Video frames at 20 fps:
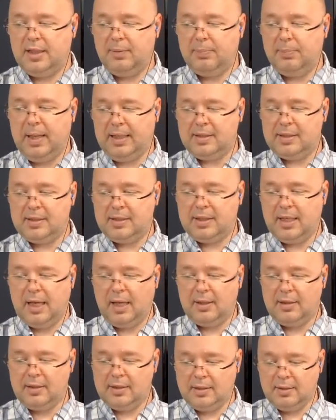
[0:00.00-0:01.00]
makes
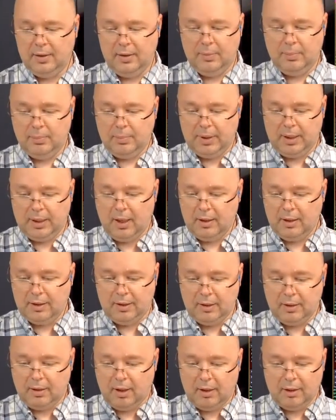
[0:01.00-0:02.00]
sense. But all
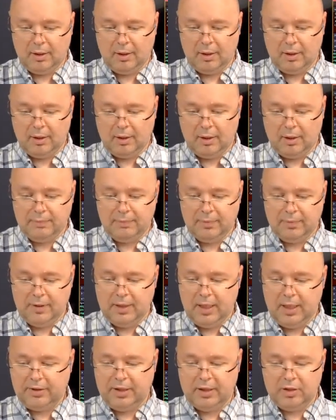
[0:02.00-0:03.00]
in all,
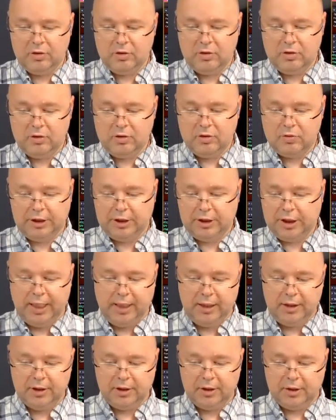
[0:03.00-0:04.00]
nothing's really
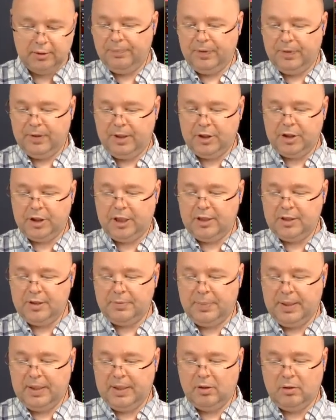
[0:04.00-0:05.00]
changed. The shares
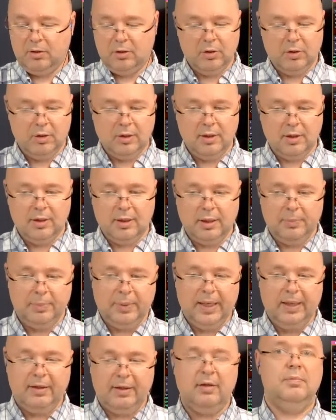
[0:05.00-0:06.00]
have been diluted a little
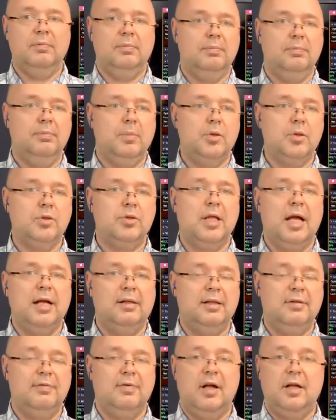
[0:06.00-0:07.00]
bit. Most
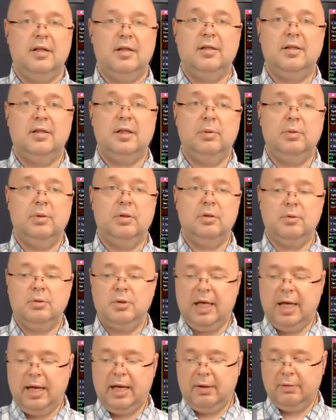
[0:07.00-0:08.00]
likely volatility will
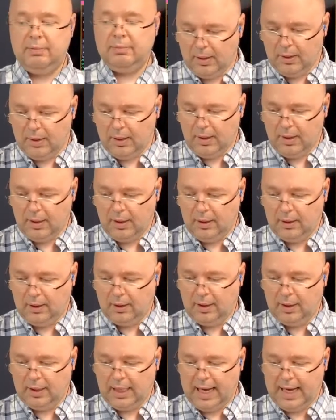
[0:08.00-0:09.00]
go down,
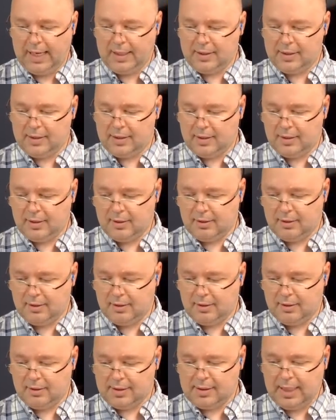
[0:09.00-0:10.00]
and that's
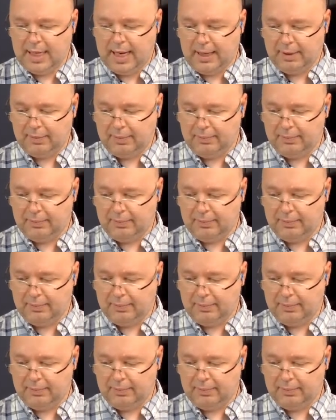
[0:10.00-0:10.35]
that.